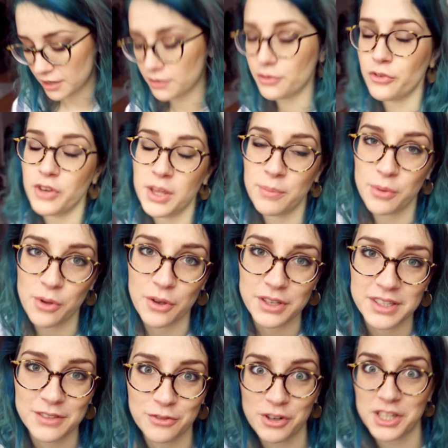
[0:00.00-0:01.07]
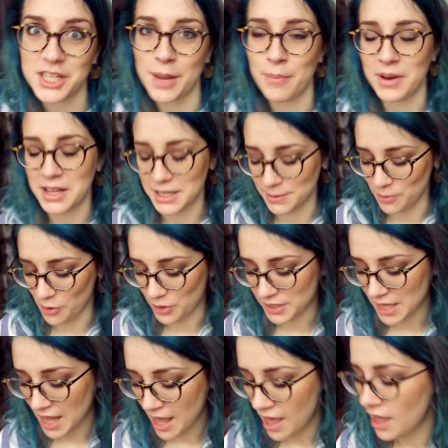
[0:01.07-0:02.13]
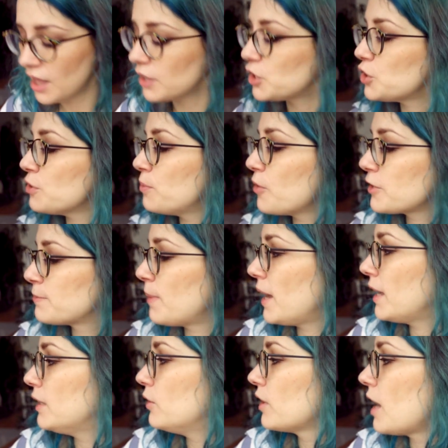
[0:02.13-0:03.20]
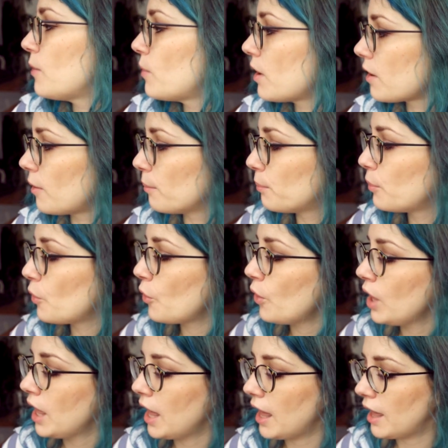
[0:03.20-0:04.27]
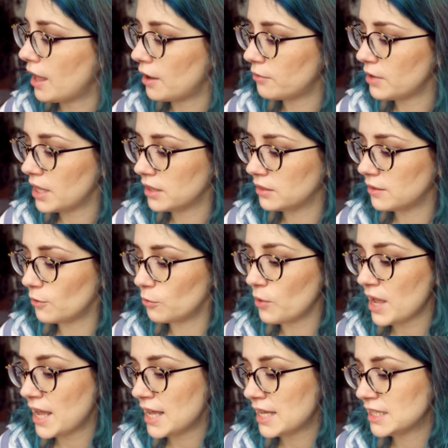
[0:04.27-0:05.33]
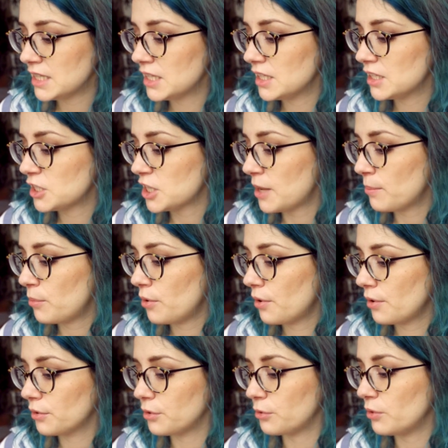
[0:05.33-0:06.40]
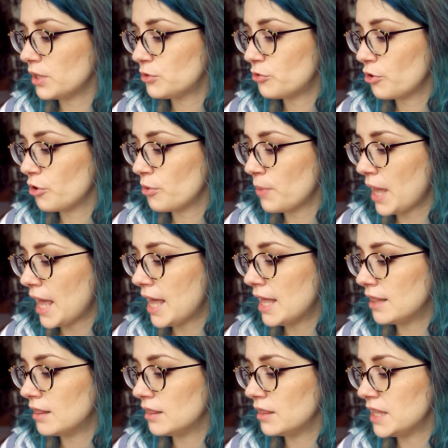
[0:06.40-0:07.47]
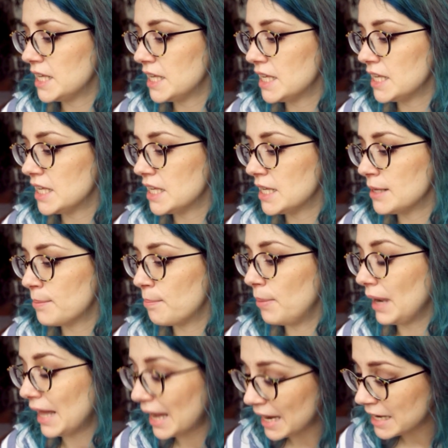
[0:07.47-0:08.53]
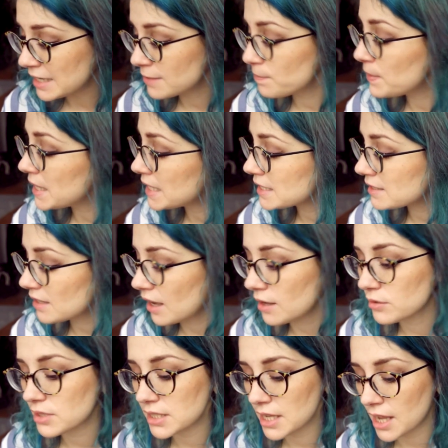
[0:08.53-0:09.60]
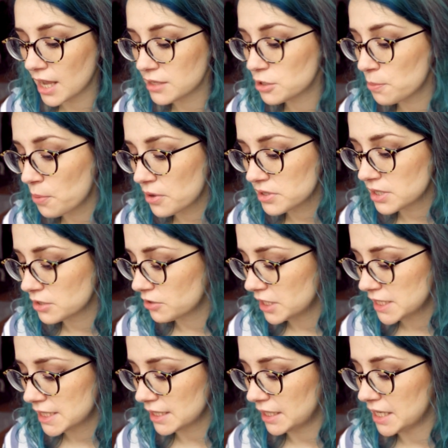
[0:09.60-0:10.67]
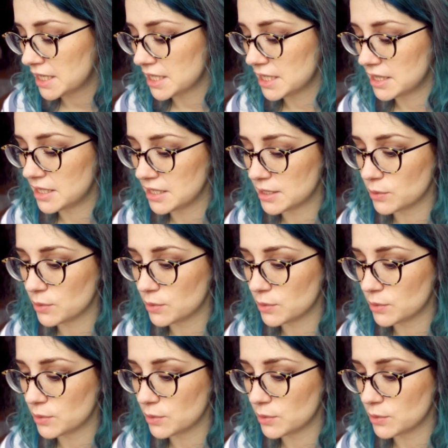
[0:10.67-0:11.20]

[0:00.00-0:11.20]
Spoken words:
three books, three Japanese books. Two books by Edogawa Ranpo. I read The Red Chamber or The Red Room and The Blind Beast, I'd say. I suppose I translated this